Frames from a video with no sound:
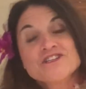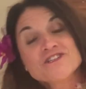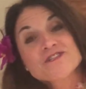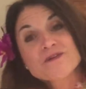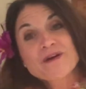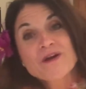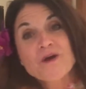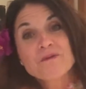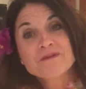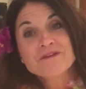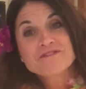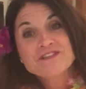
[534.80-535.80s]
So I
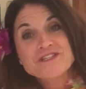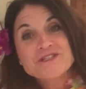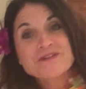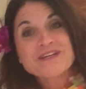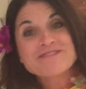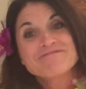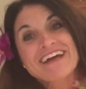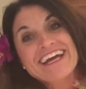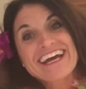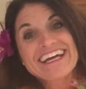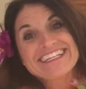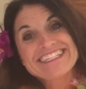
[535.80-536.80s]
hope you've enjoyed my
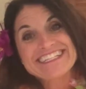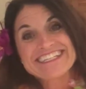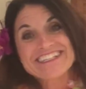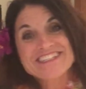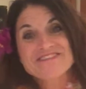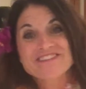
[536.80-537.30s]
ideas